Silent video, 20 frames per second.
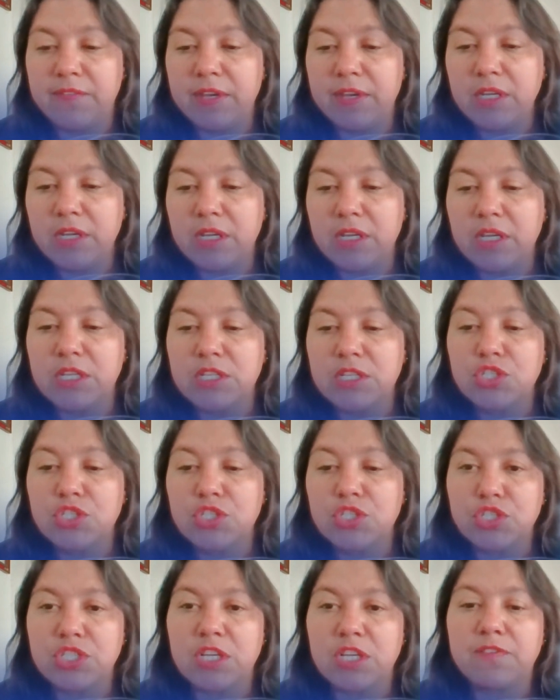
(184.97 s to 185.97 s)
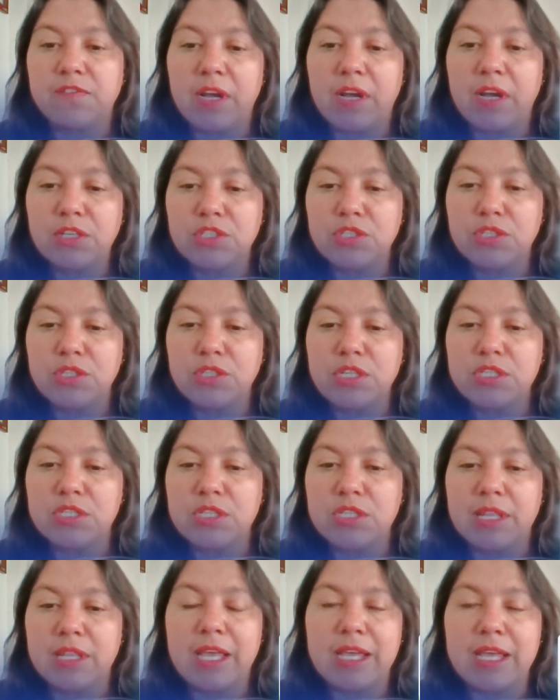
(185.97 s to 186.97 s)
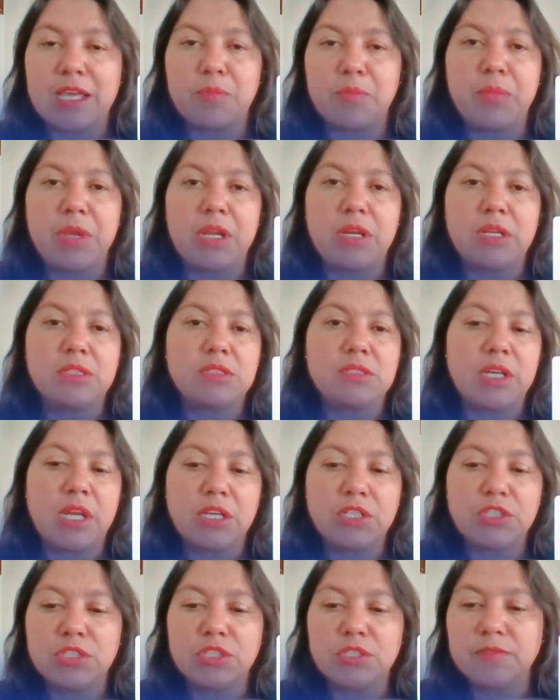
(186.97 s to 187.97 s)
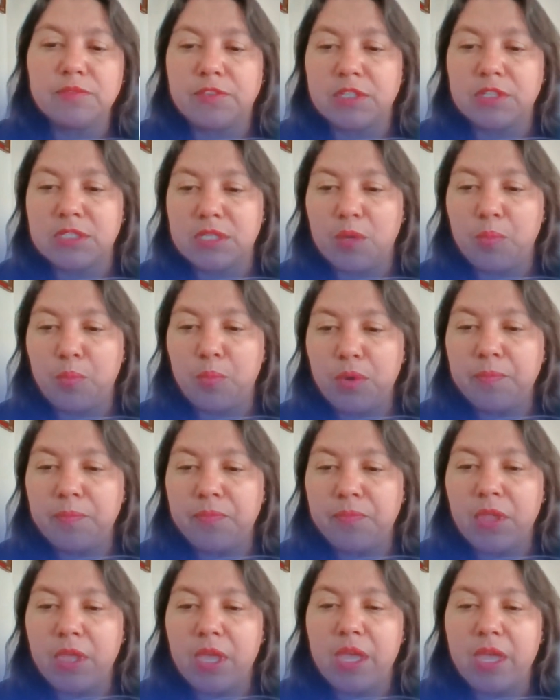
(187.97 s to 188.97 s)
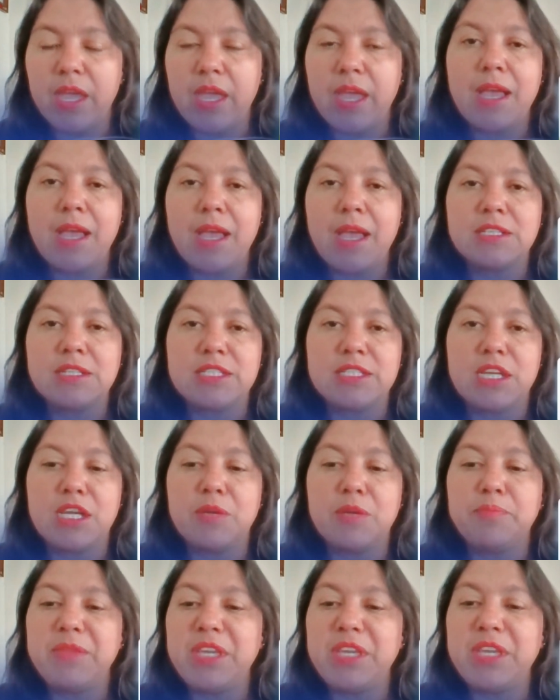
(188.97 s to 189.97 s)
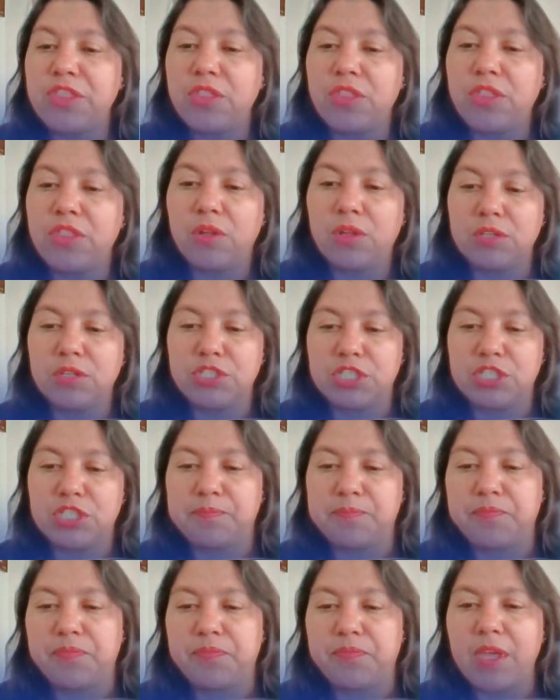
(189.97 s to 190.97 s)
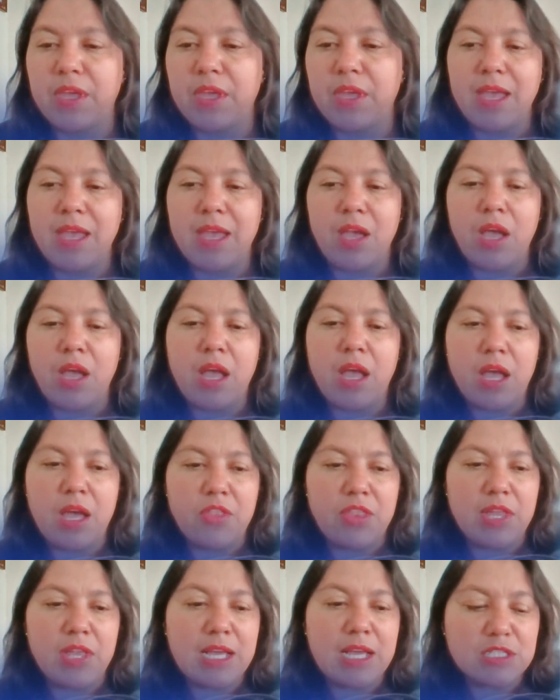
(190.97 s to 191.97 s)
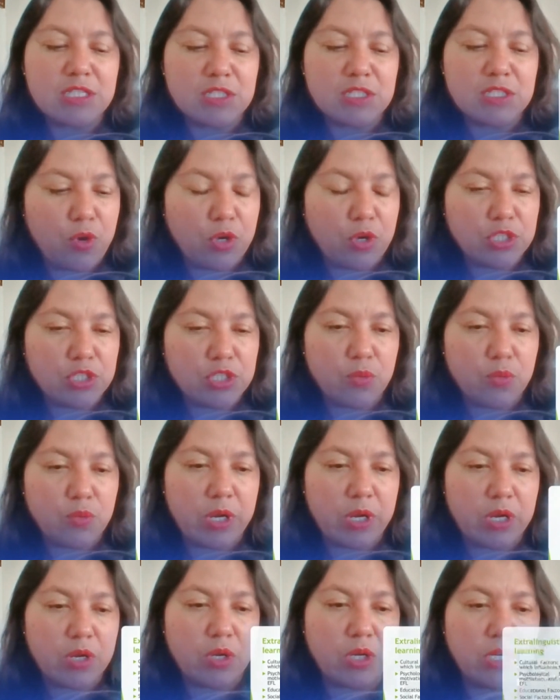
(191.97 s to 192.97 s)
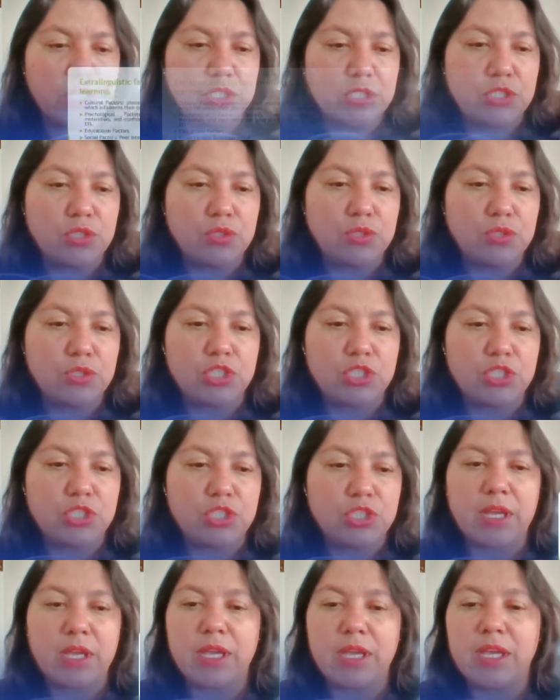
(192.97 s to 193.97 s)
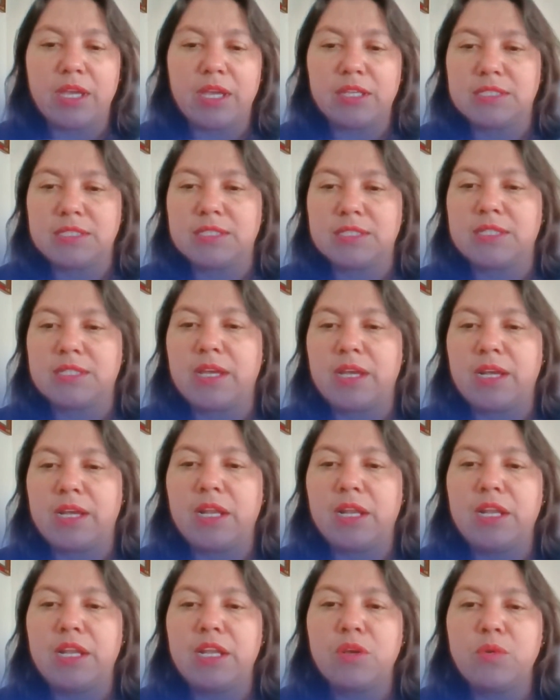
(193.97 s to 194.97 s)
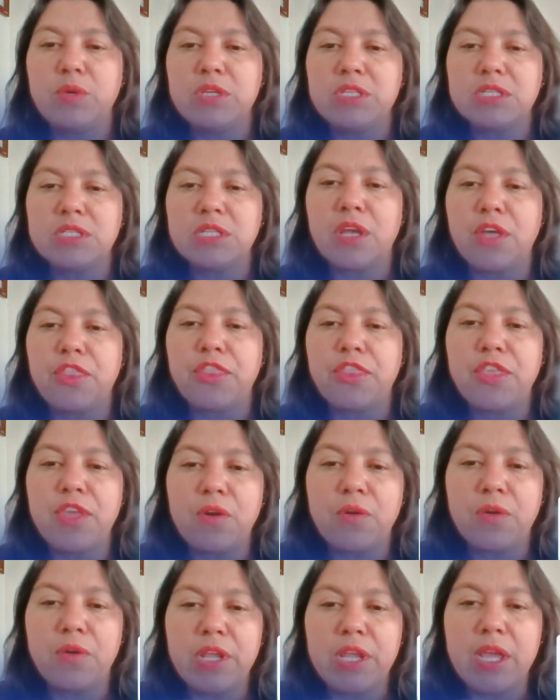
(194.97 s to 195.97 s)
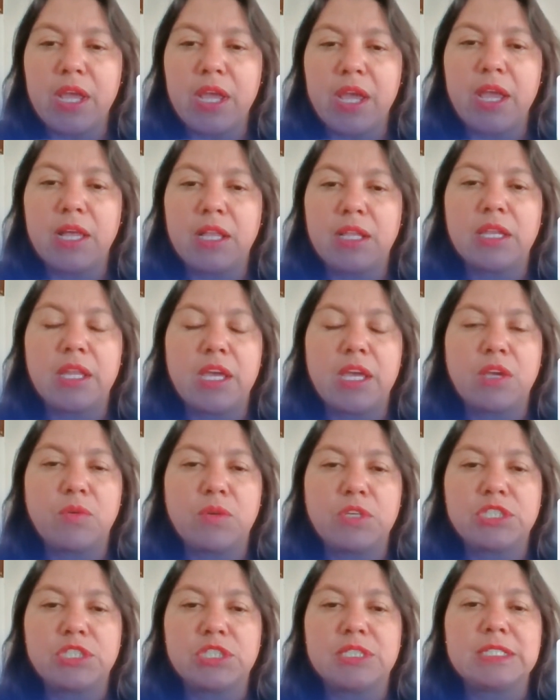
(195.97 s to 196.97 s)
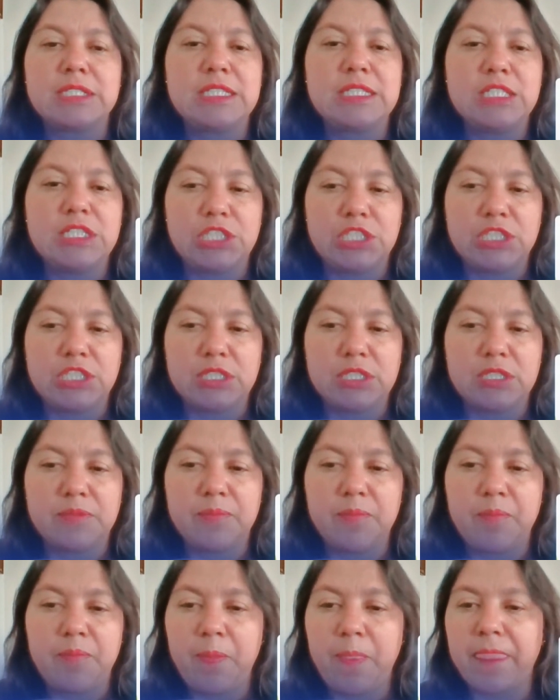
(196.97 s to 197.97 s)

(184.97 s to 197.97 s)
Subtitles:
even social factors like peer interaction, for example, and methodology. The last point we are going to check is the linguistic theory and language teaching.